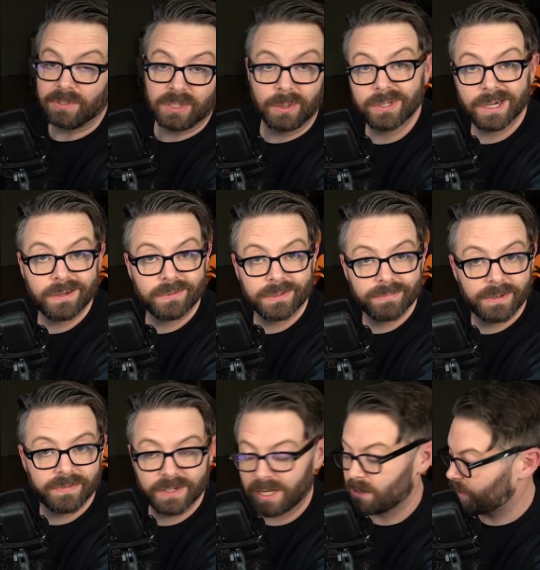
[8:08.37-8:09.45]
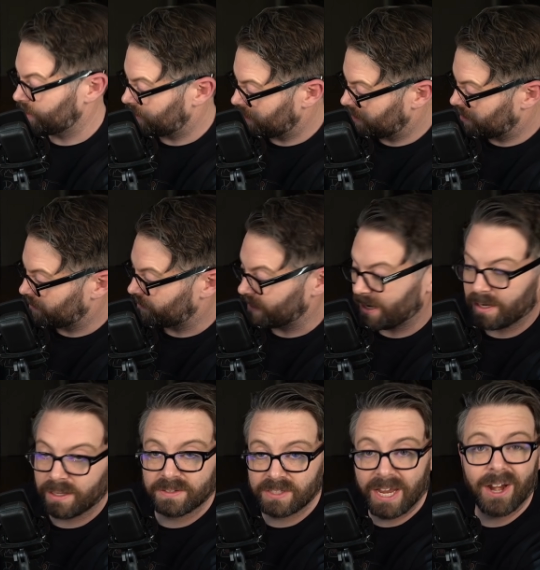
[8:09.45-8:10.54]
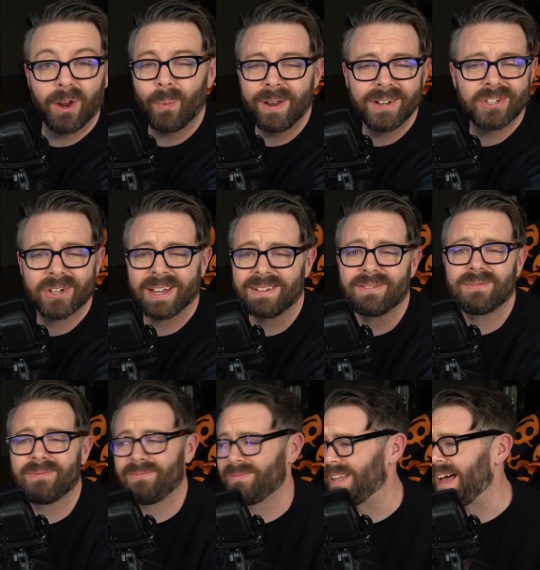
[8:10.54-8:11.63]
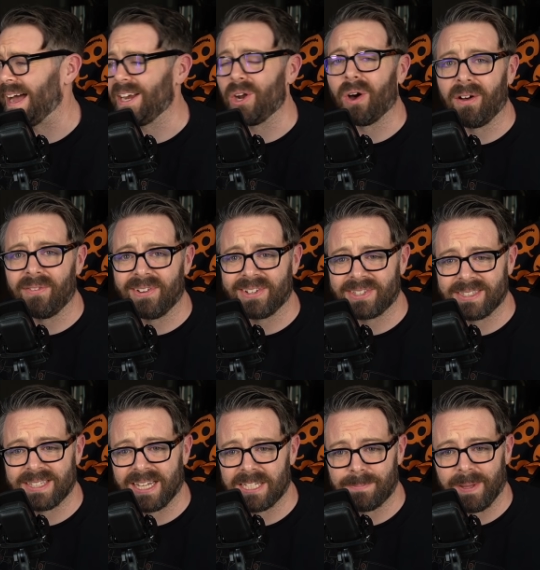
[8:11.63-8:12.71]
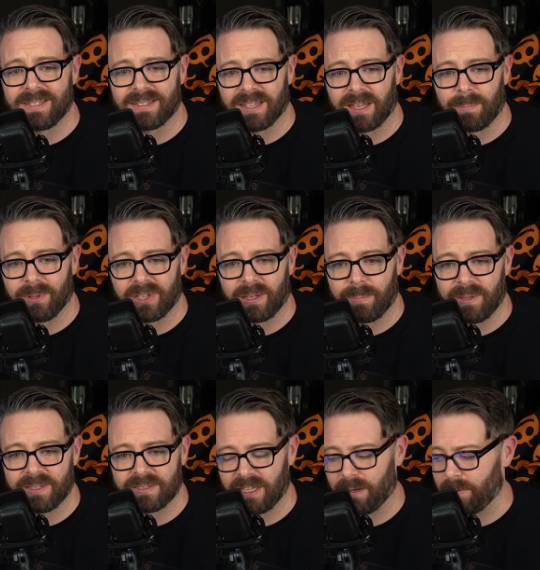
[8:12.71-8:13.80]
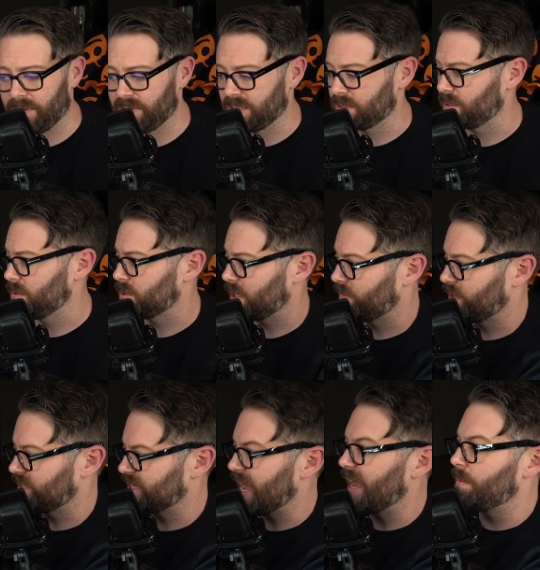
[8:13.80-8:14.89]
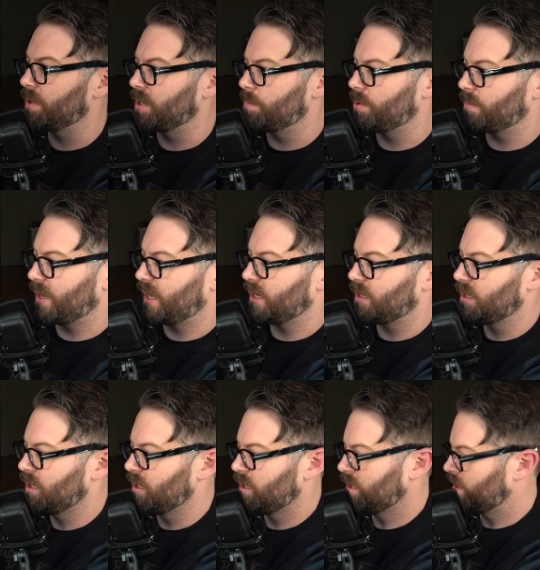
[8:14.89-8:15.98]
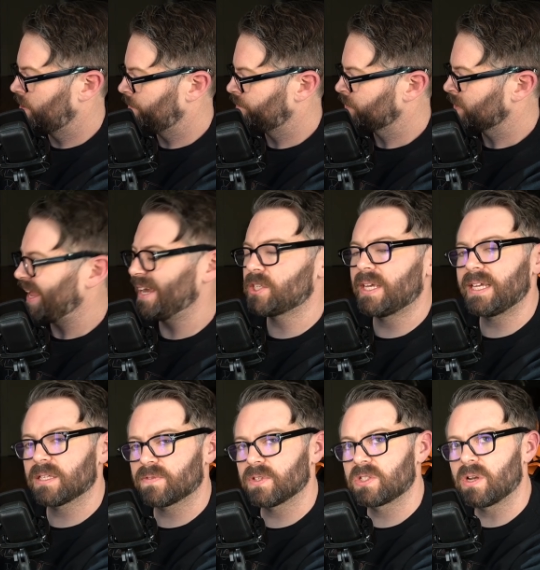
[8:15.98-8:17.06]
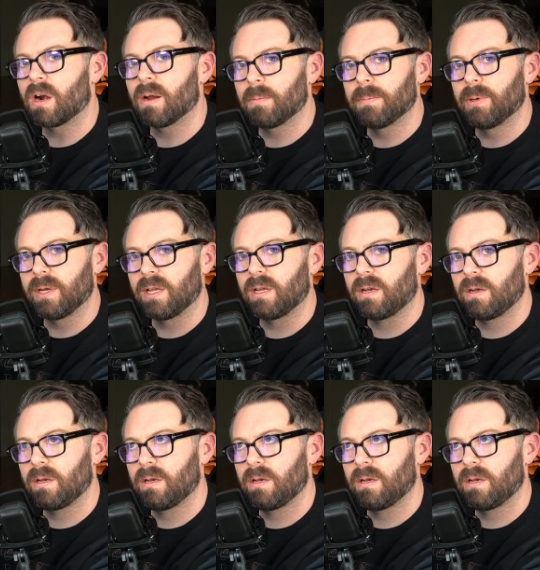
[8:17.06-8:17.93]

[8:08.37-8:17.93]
screwdriver. I forgot about that. I forgot. As Gary Whitta tried to lie to all of us and say it's basically like building a PC. I'm gonna have to get a screwdriver because I am gonna put mine. Actually, I guess for the start, I'm gonna put it